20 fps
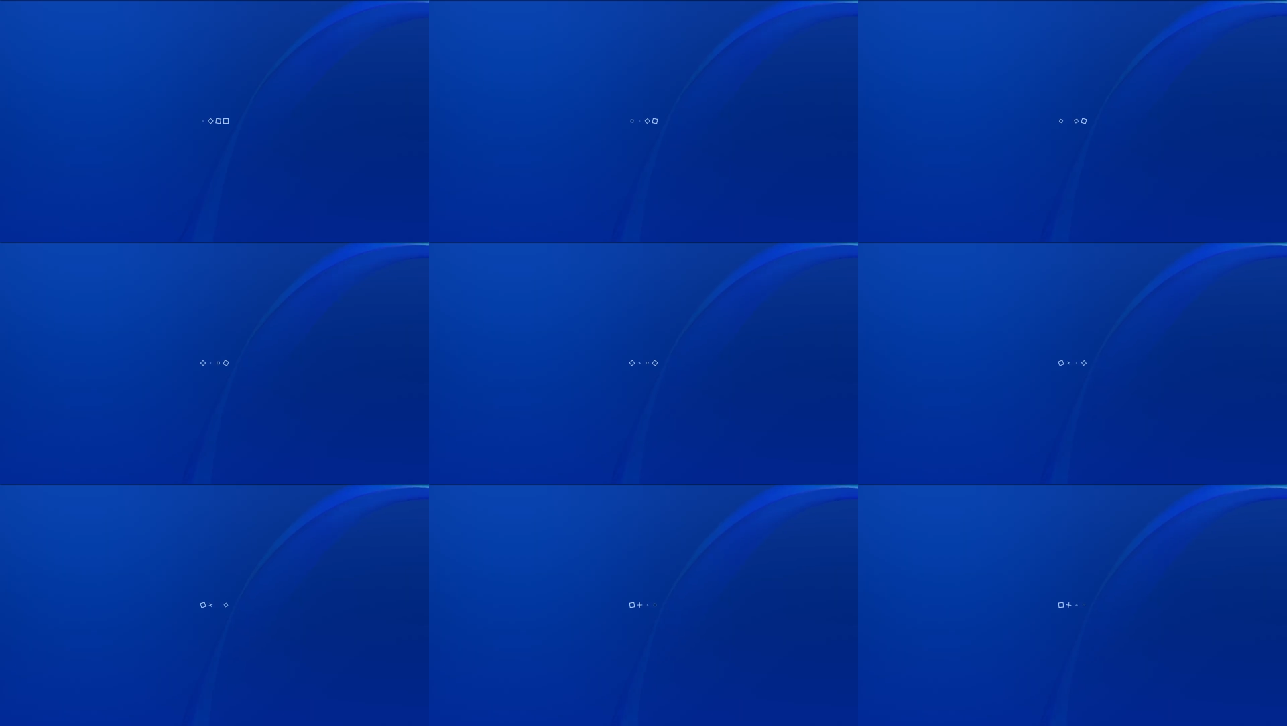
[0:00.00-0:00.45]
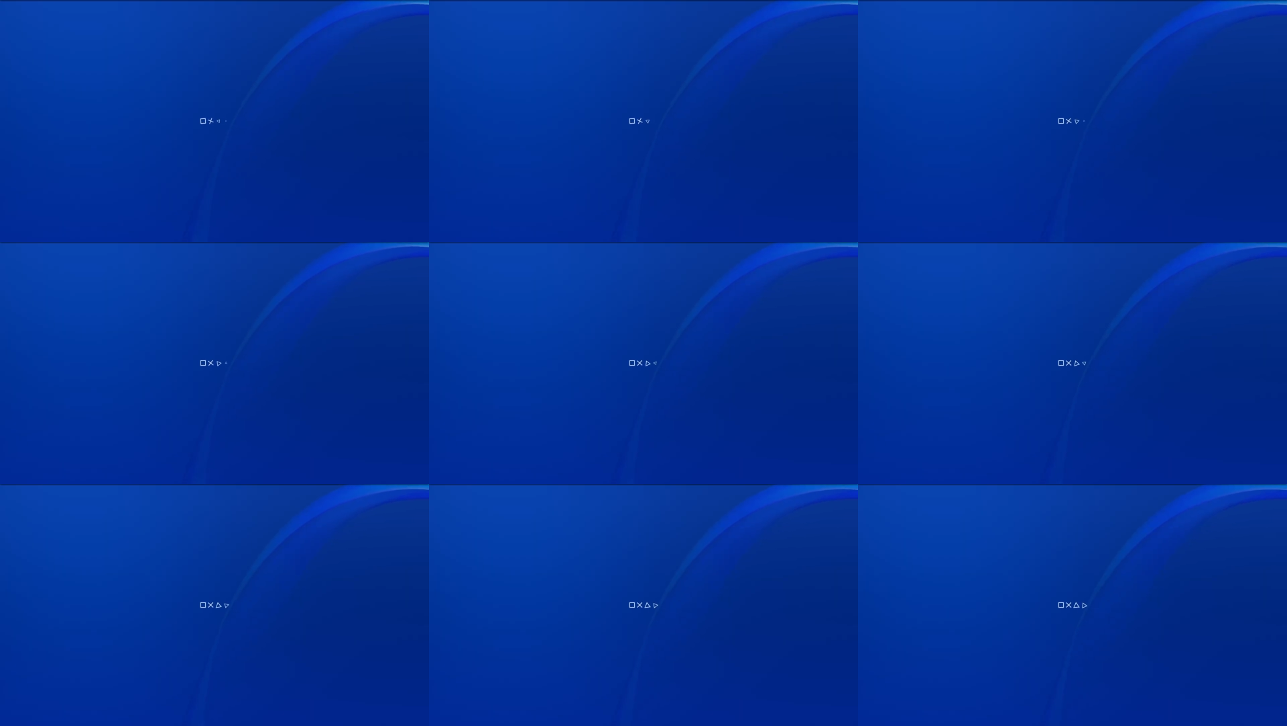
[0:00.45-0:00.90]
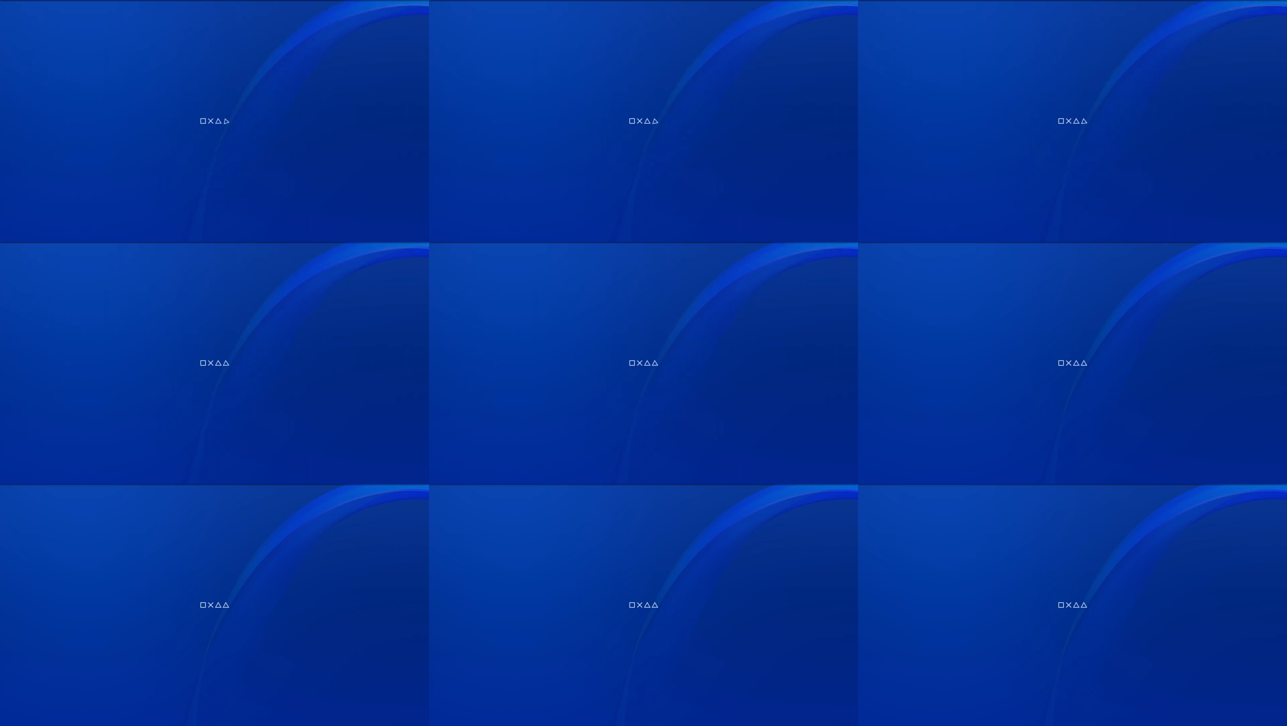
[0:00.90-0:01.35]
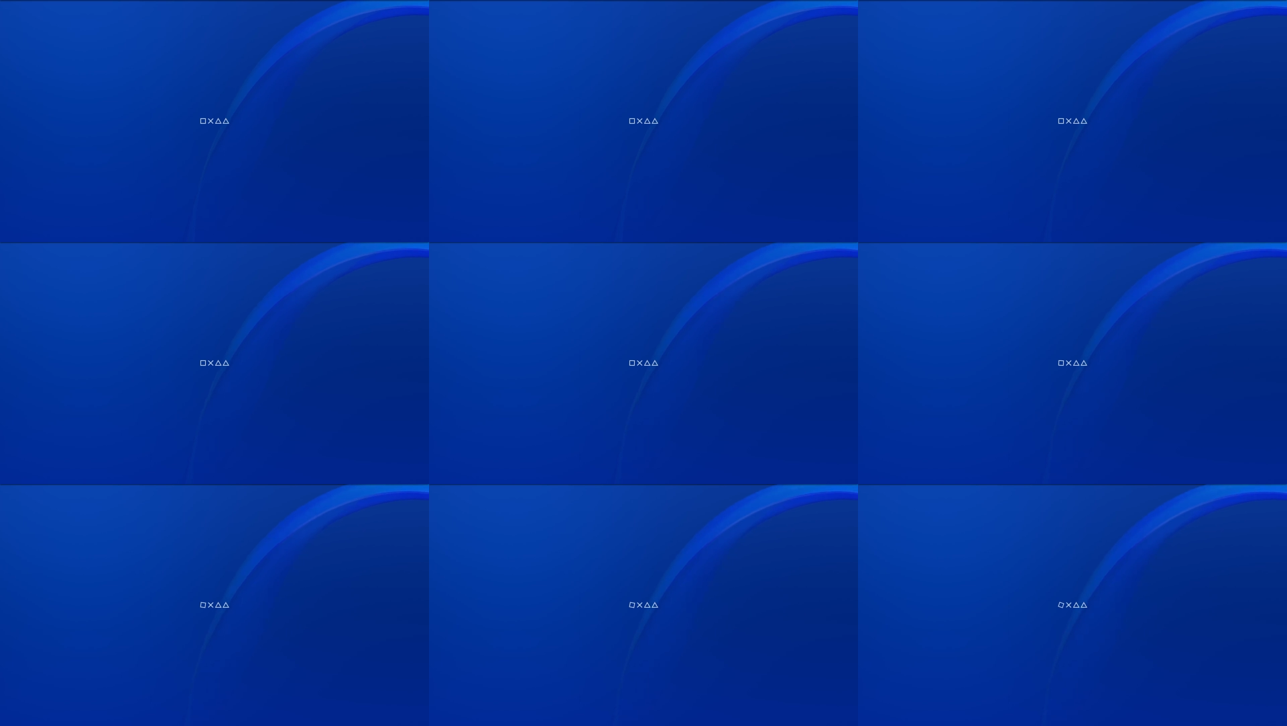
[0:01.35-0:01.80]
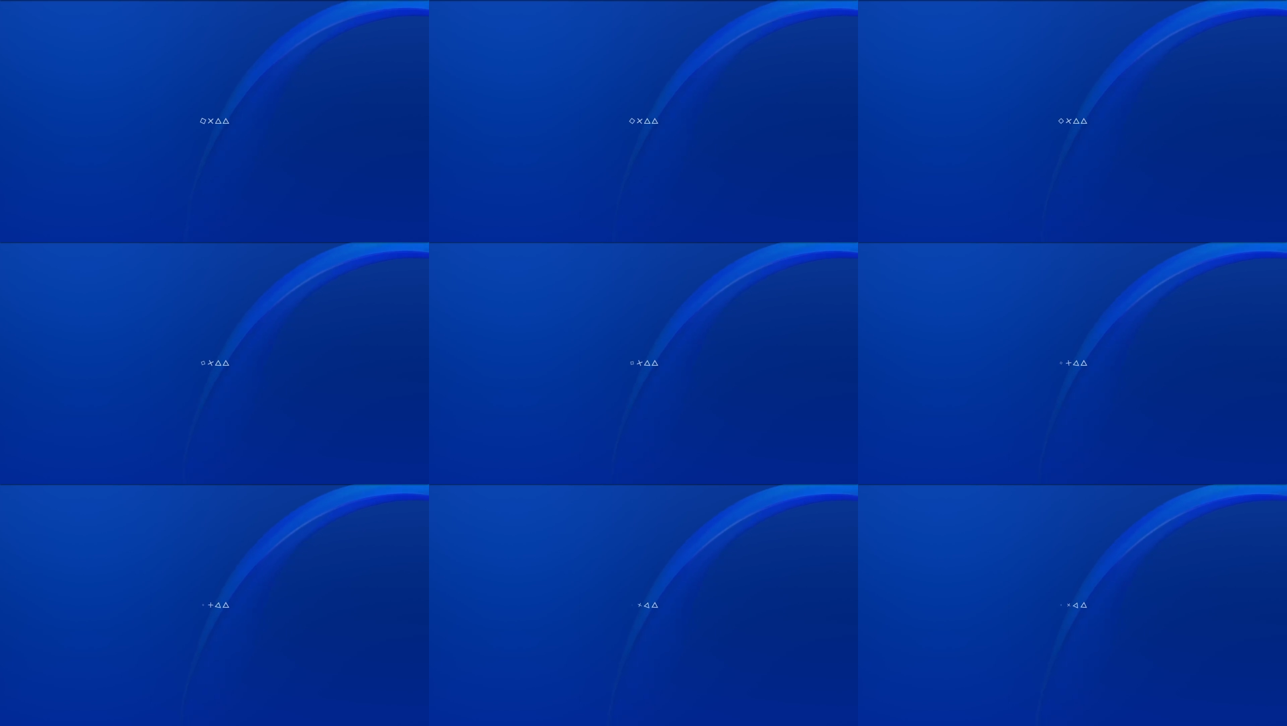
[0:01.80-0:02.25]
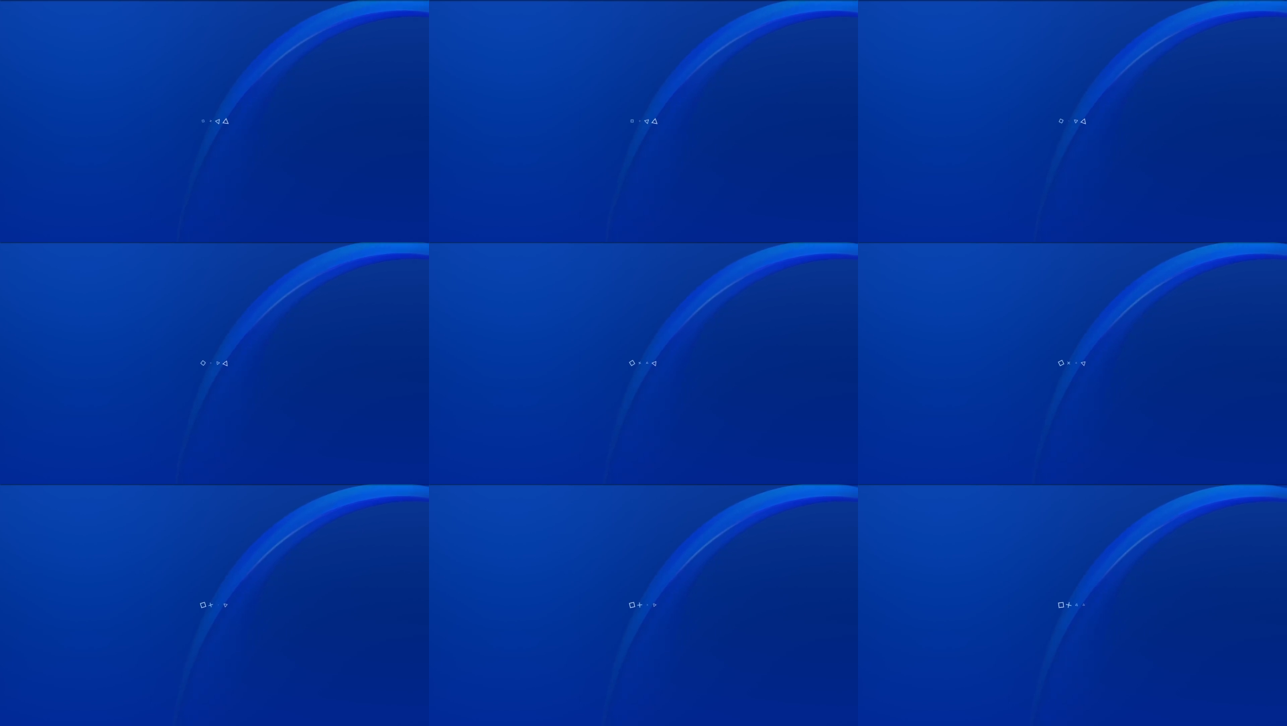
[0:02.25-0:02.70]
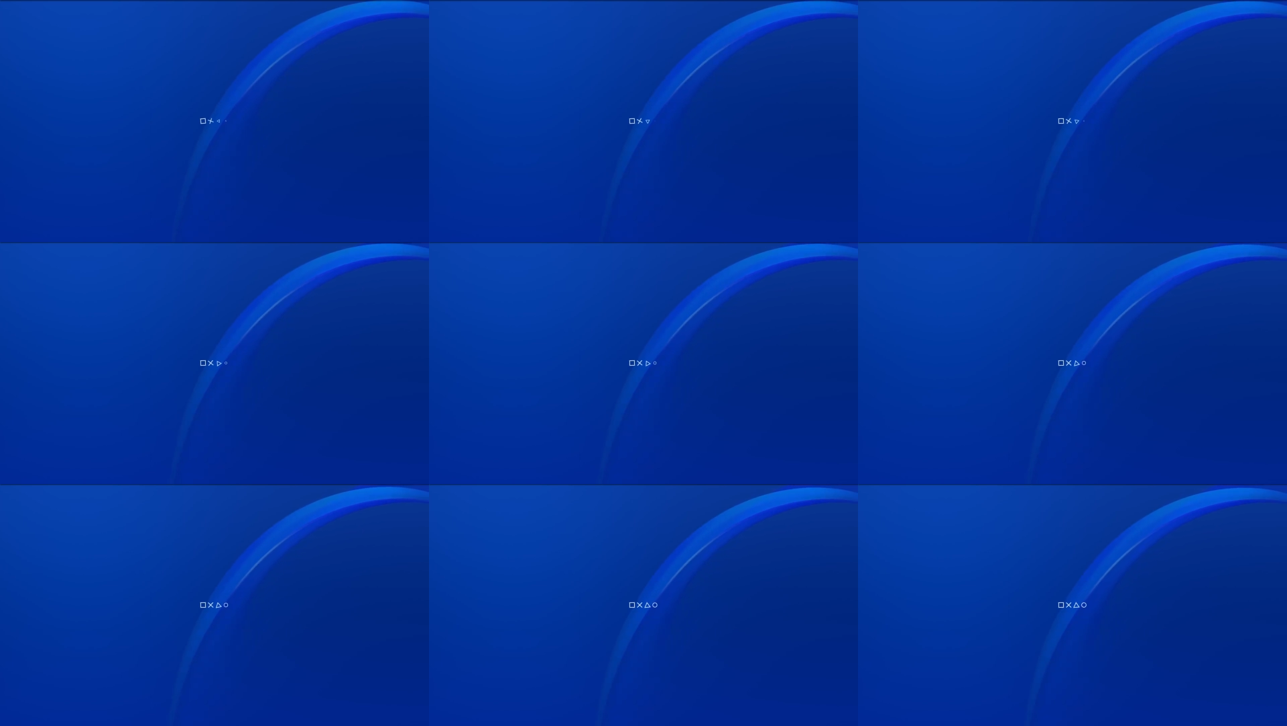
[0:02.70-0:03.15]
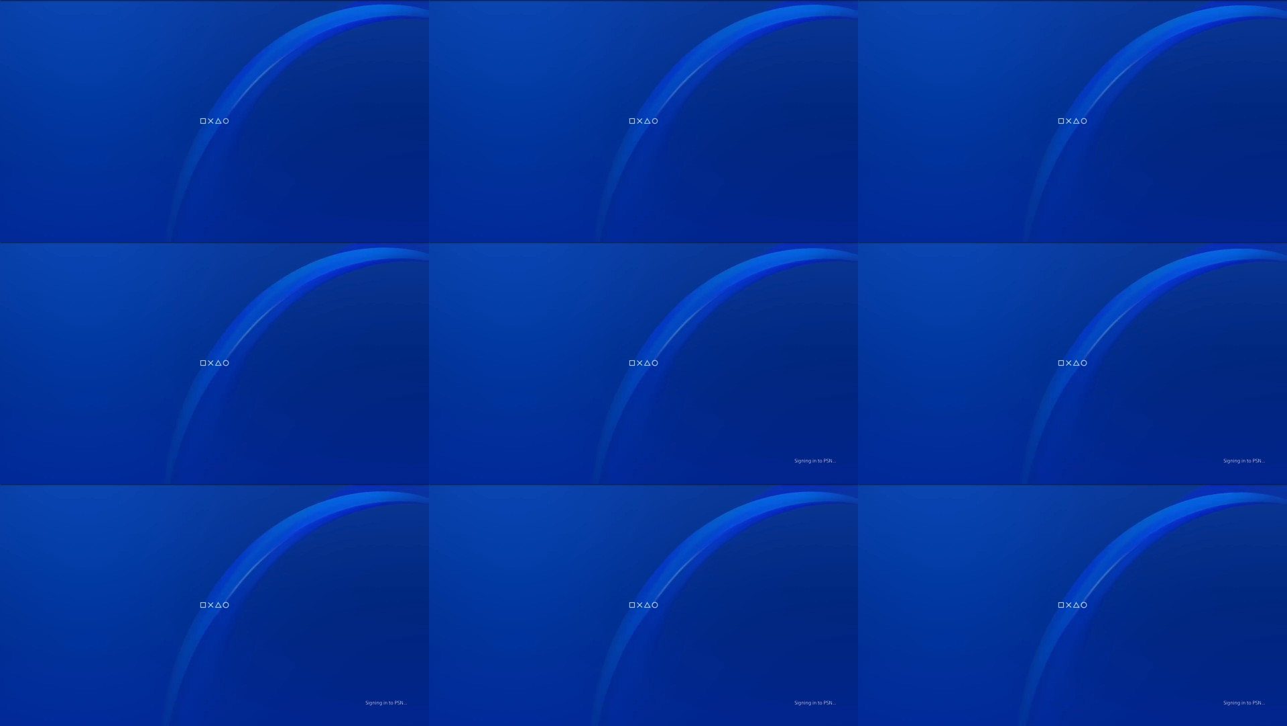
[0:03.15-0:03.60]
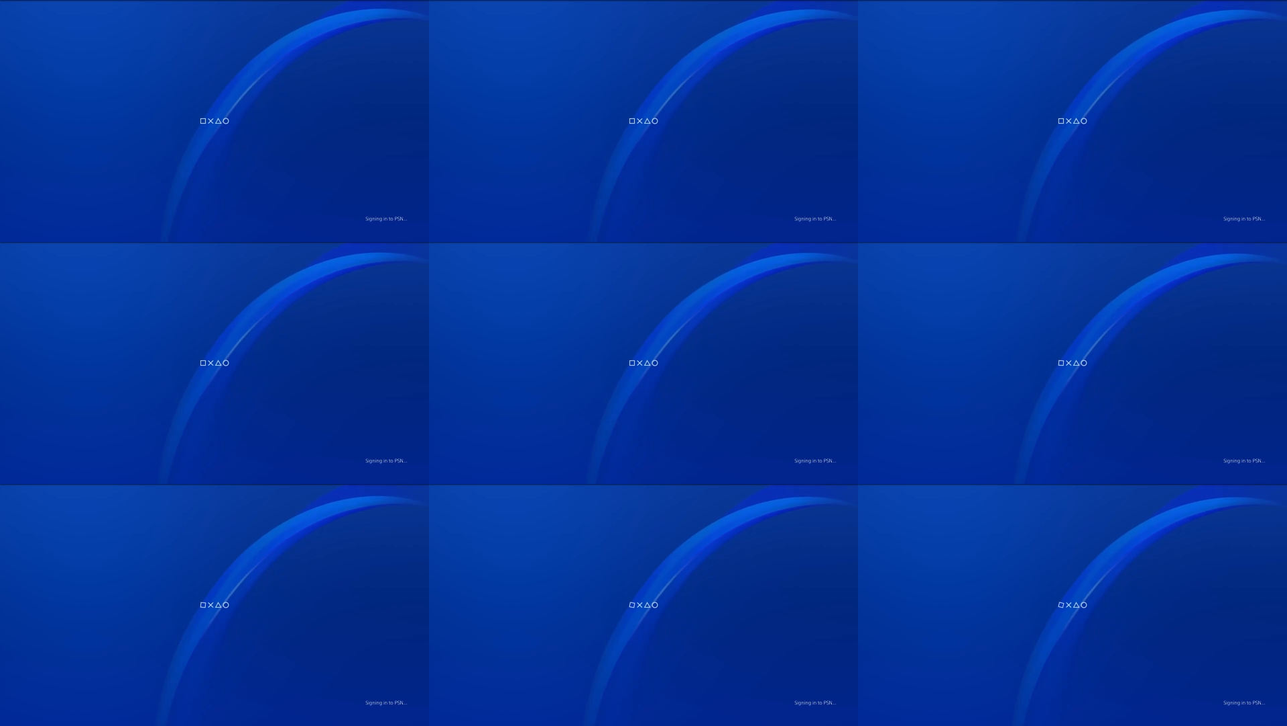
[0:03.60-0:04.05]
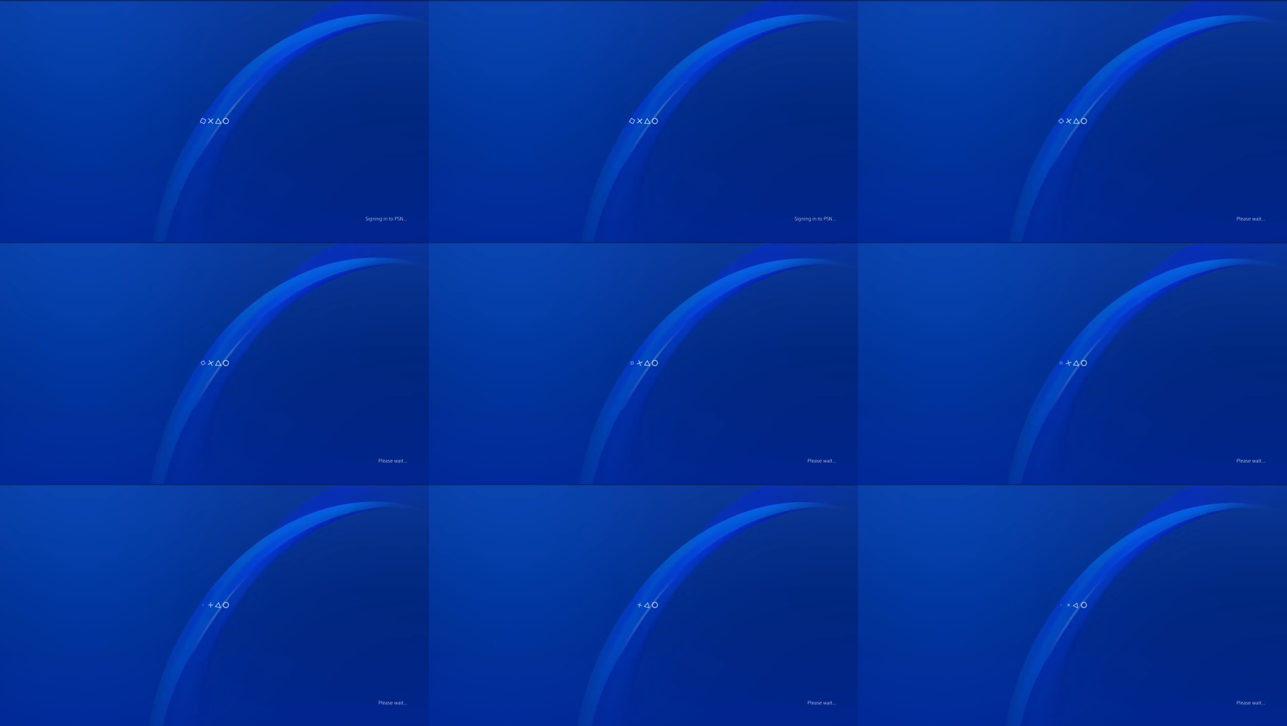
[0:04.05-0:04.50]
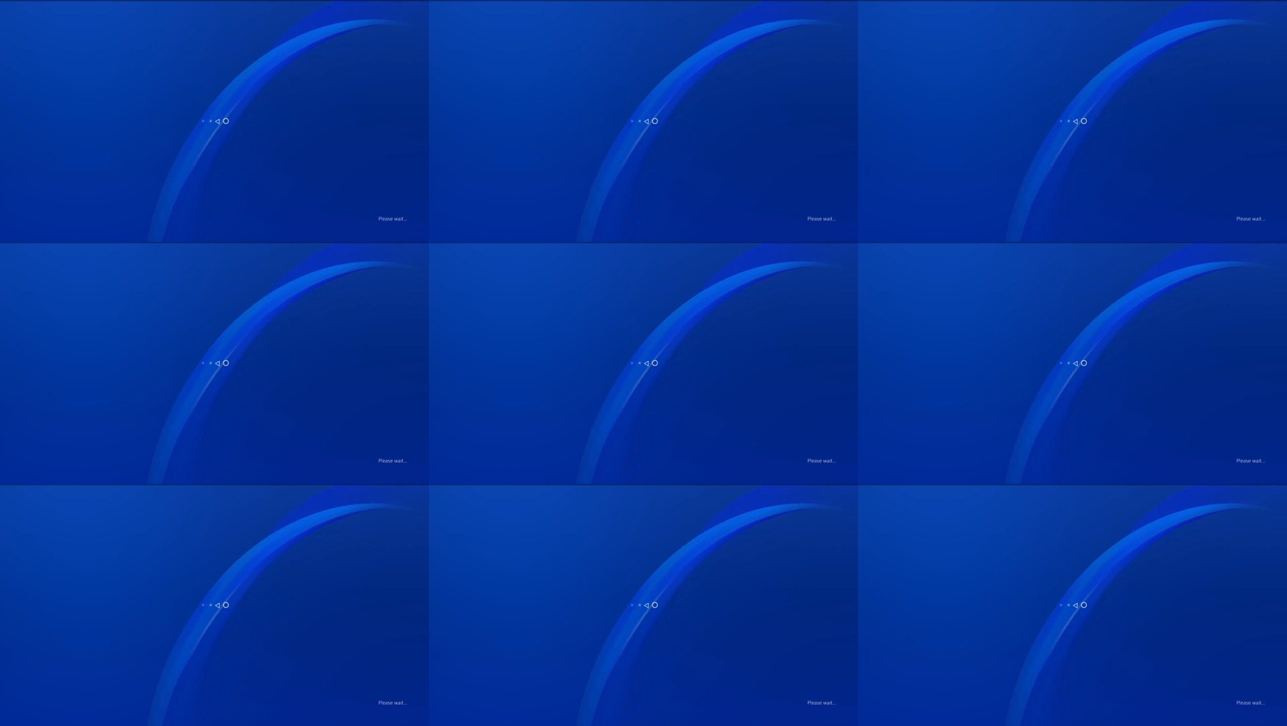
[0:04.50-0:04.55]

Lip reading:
No face is visible, so there are no lips to read.